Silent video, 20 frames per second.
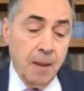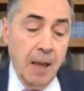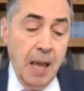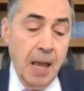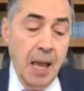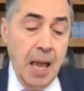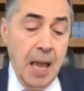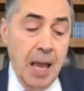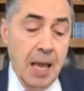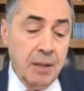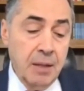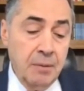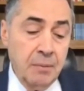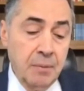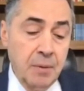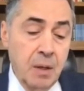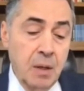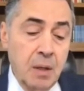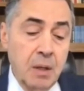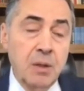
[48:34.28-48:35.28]
and
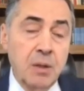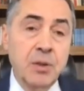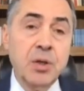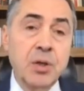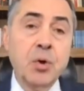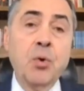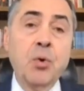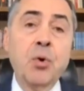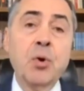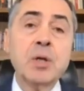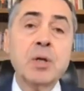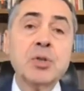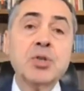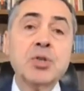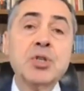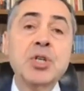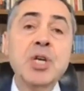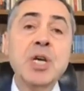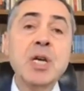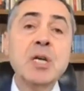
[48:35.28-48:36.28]
the court
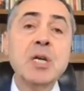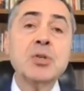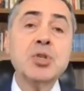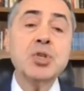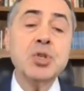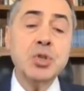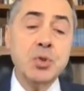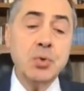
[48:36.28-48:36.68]
seeks